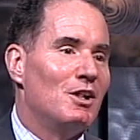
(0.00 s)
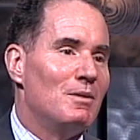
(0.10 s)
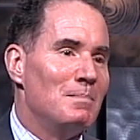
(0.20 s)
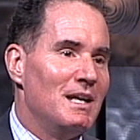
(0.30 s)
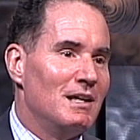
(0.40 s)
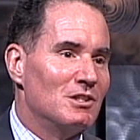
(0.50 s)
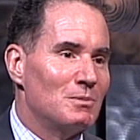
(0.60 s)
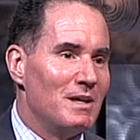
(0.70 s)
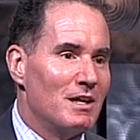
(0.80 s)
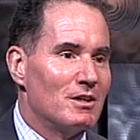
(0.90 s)
meeting the
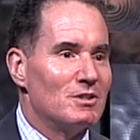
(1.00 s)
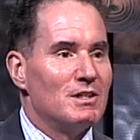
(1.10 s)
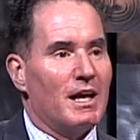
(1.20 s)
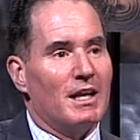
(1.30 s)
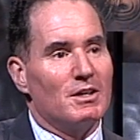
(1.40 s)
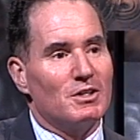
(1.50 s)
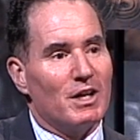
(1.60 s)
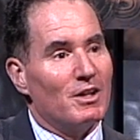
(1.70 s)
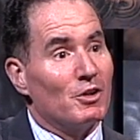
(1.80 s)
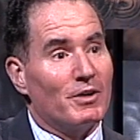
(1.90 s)
speakers and,
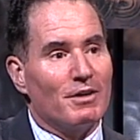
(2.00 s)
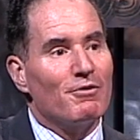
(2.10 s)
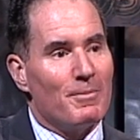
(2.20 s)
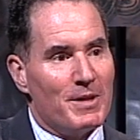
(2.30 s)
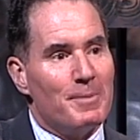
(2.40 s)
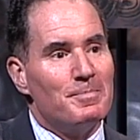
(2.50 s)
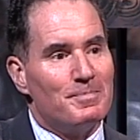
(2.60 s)
and learning from them.